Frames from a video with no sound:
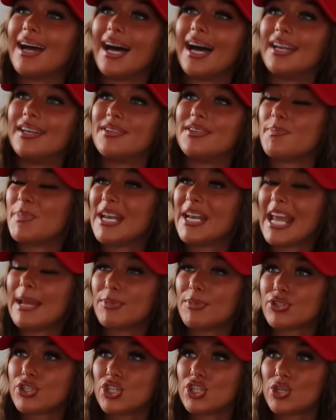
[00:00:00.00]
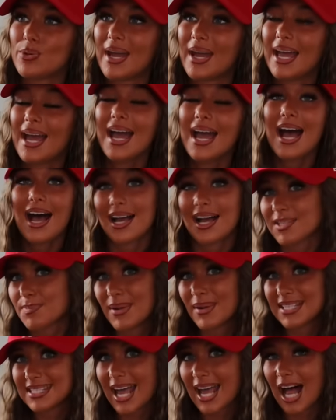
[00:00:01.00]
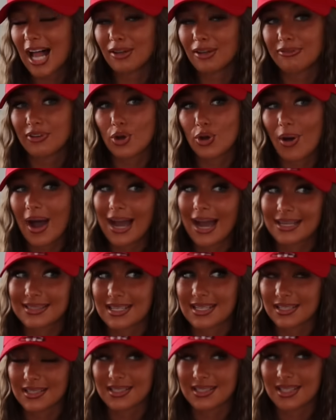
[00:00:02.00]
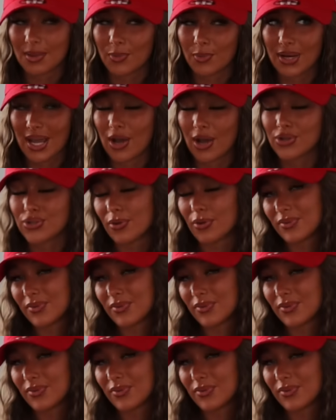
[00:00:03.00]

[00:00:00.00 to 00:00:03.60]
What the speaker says: and being able to do it as myself and not acting as someone else,